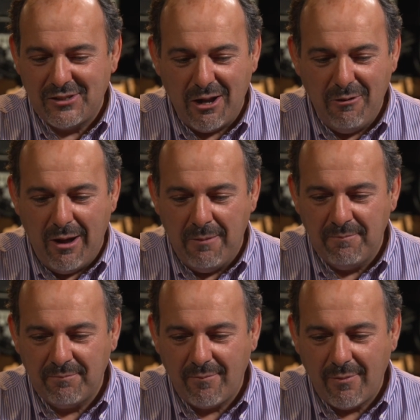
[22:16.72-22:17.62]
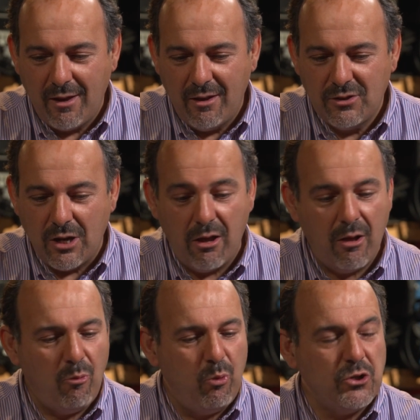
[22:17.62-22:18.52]

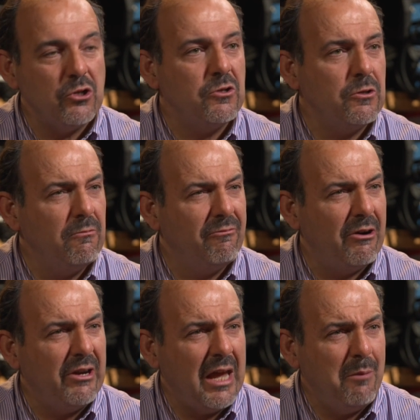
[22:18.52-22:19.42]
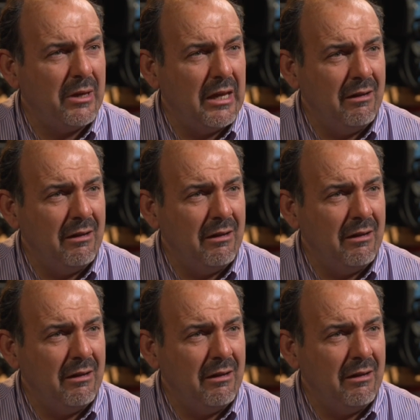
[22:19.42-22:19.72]
So would you shoot VariCam again?